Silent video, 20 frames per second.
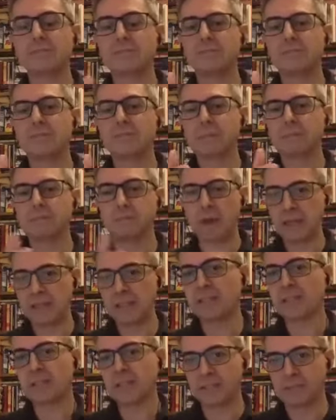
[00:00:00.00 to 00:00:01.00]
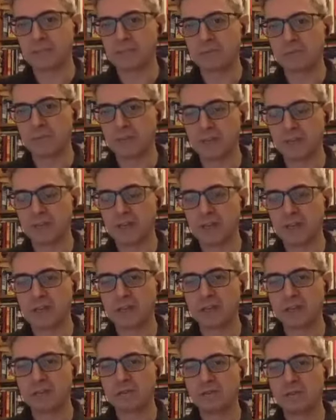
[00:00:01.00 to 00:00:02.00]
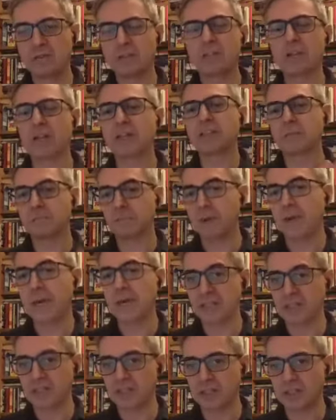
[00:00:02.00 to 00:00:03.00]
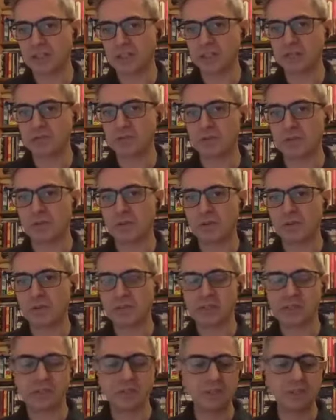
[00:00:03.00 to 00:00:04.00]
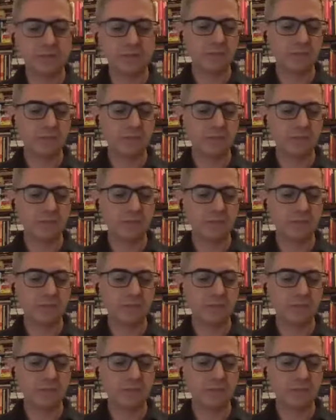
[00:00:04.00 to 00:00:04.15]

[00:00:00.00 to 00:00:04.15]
spaces within, which are the pages, of course.